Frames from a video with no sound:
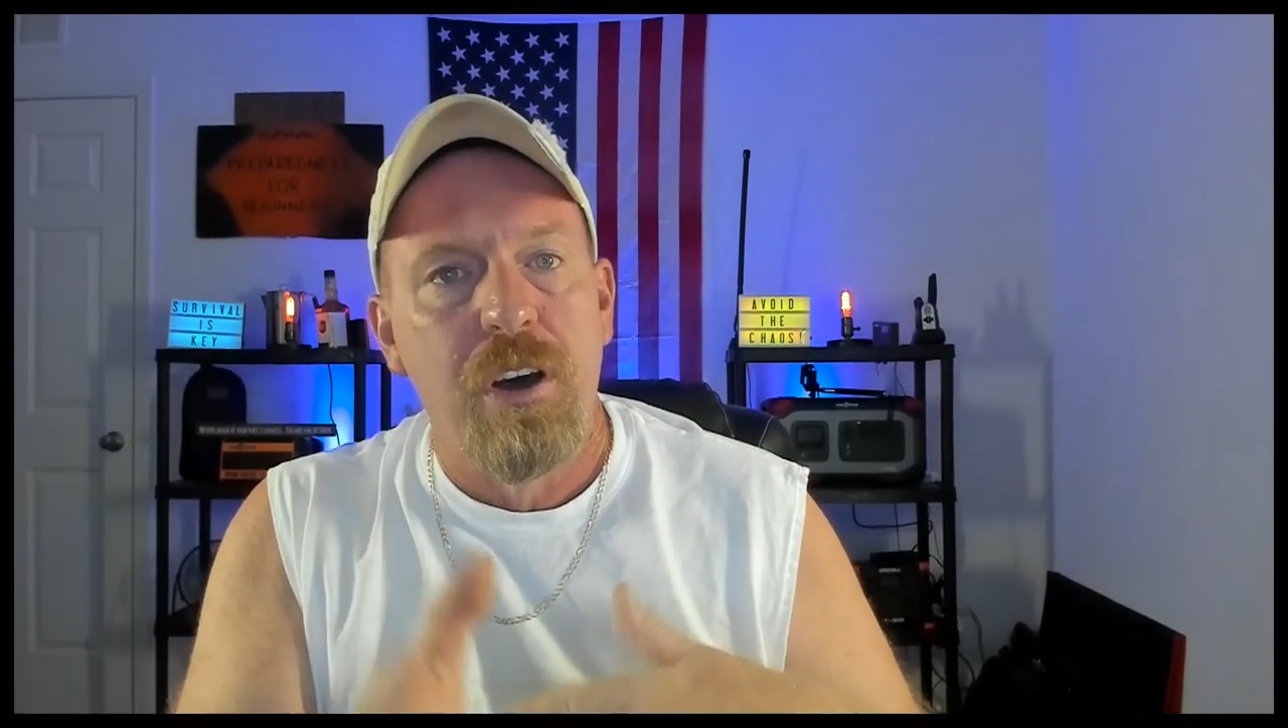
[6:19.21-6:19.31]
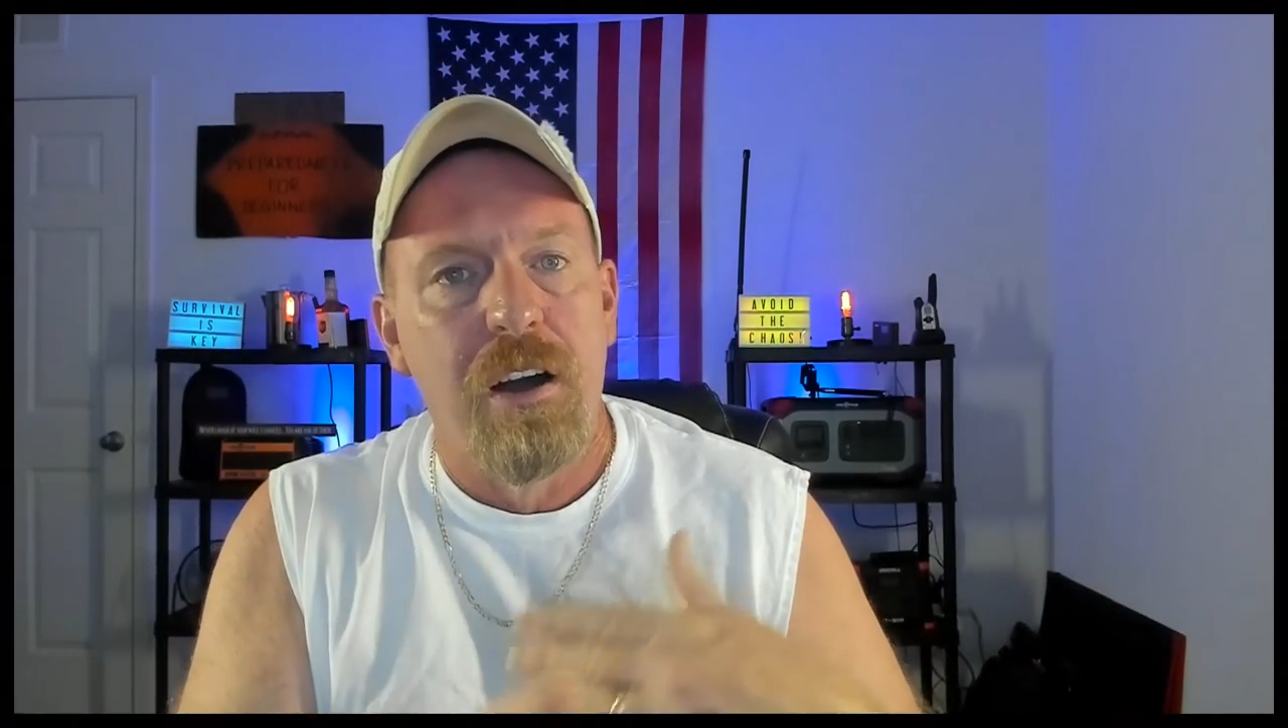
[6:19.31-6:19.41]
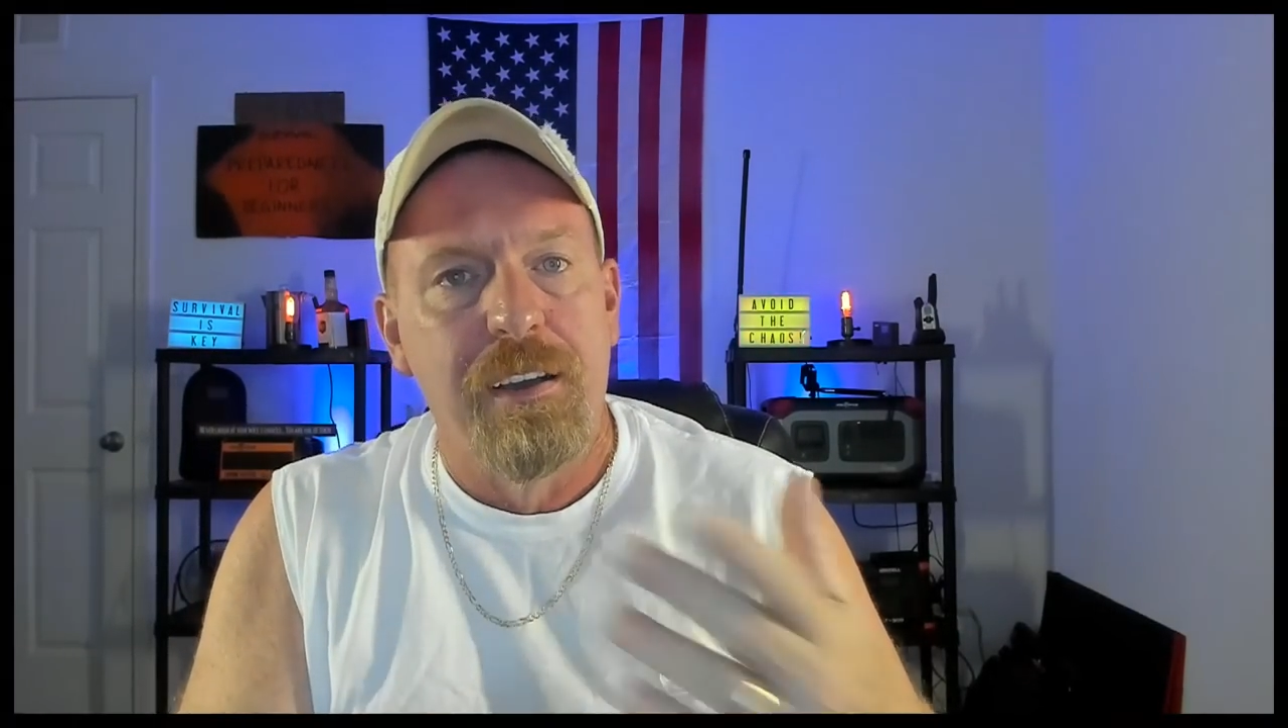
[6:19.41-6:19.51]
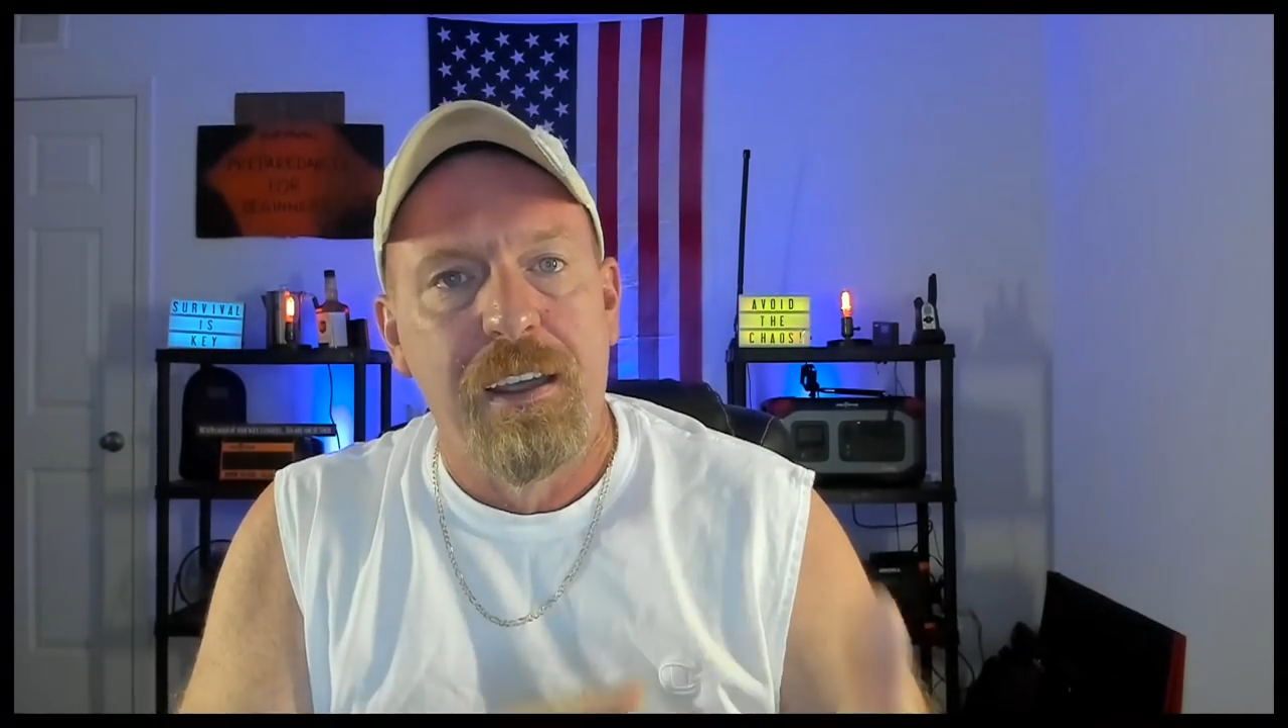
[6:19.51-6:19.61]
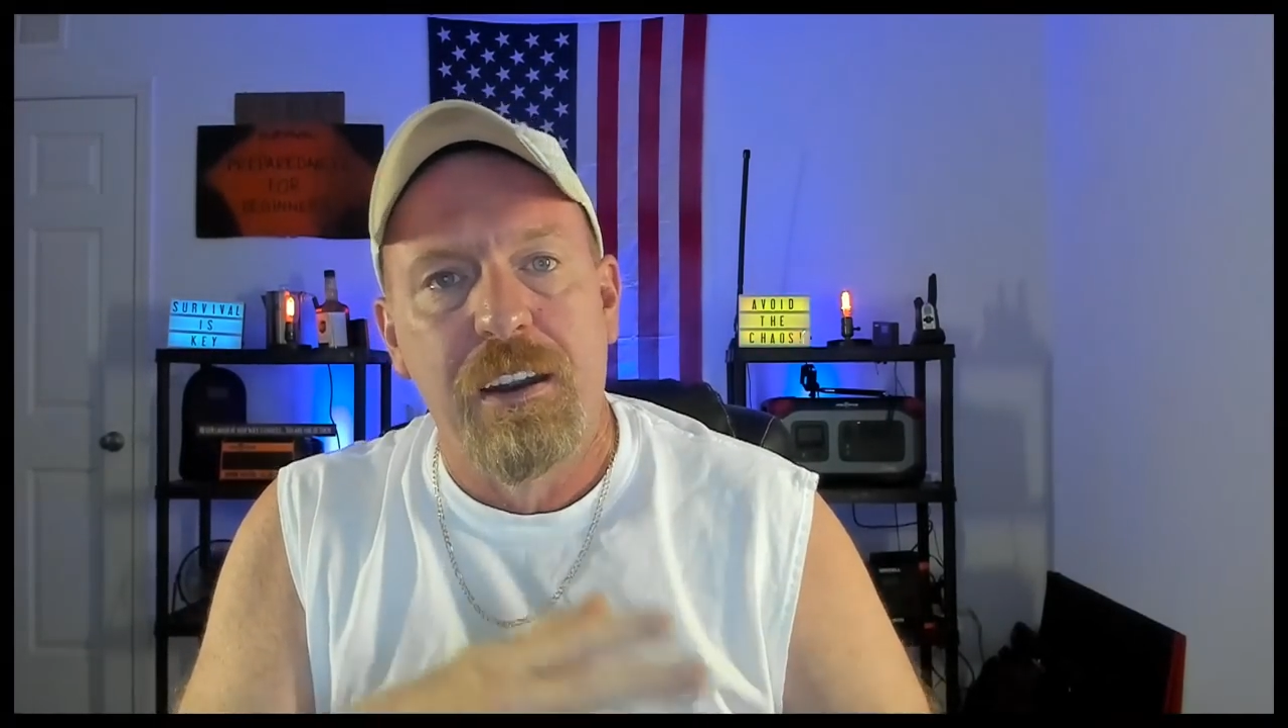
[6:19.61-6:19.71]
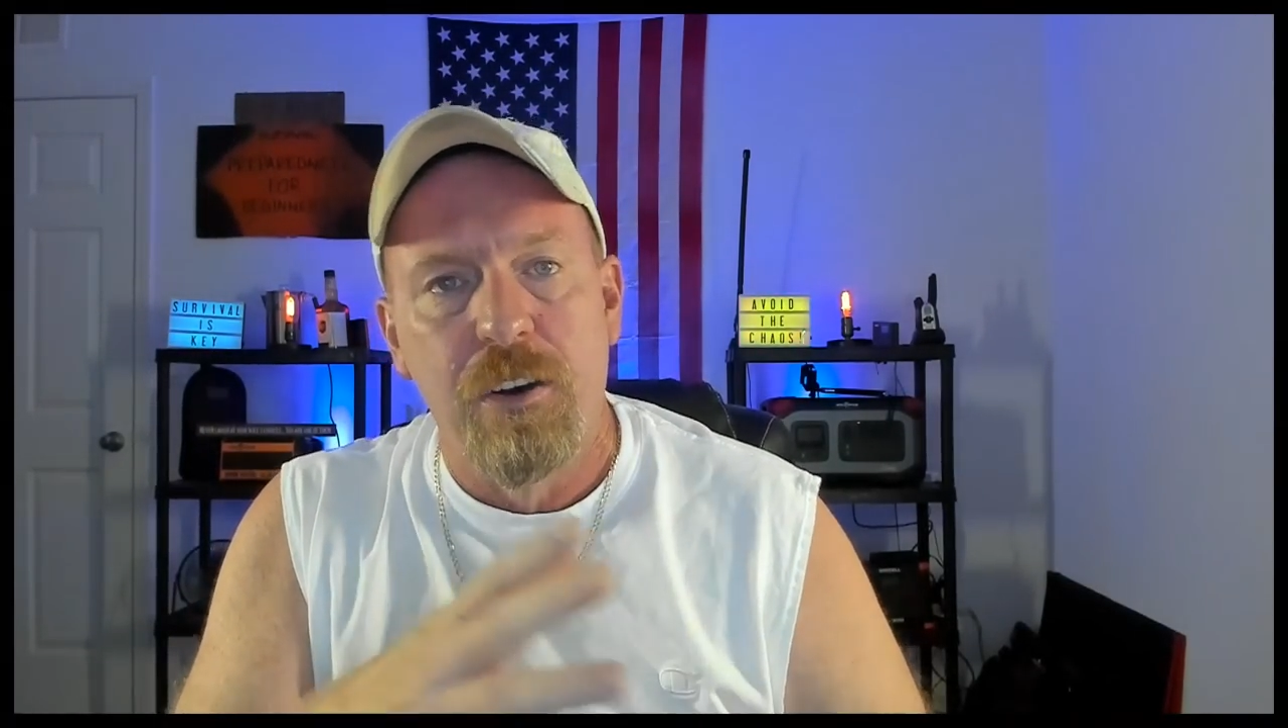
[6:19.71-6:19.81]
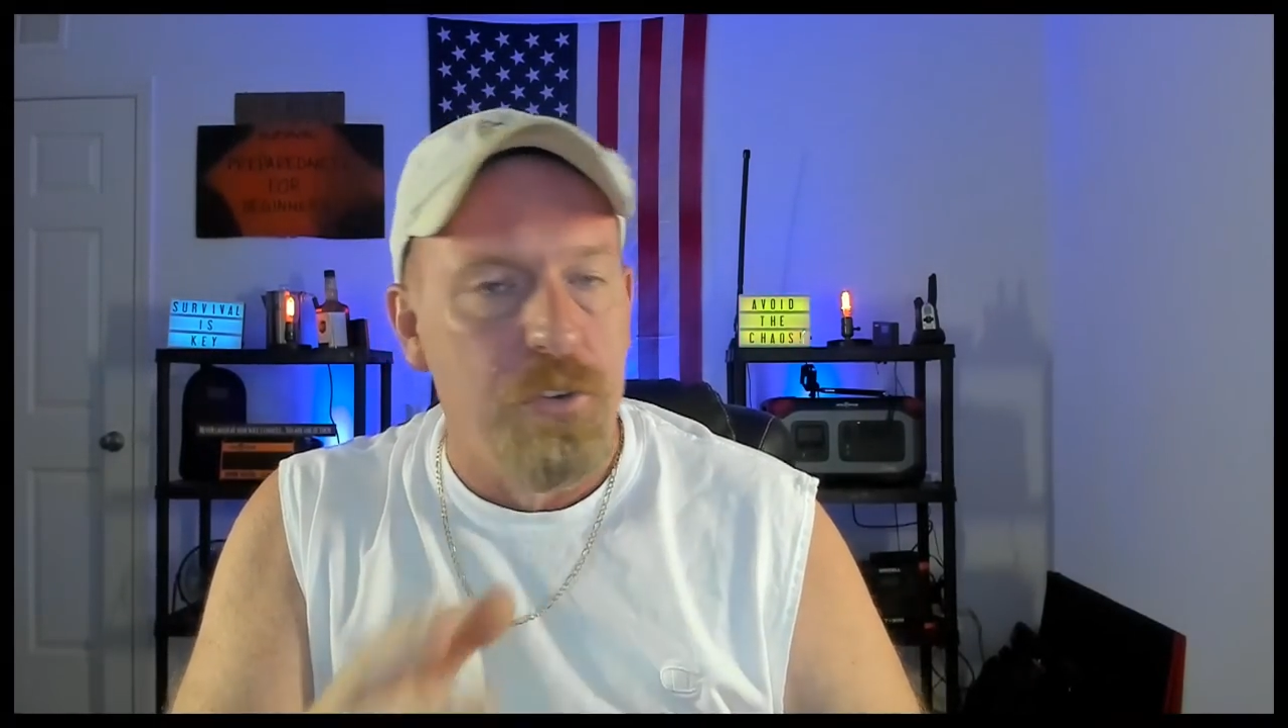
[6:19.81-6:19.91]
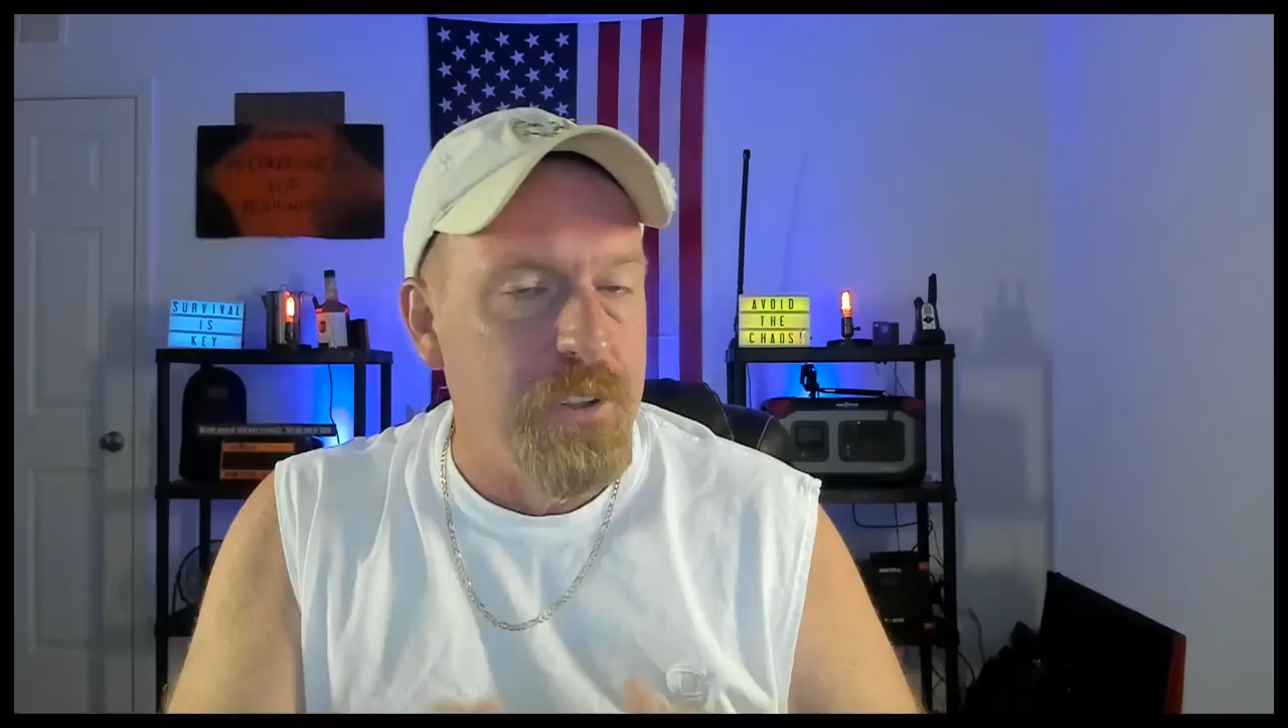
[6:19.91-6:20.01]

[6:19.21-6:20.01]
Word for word: not getting your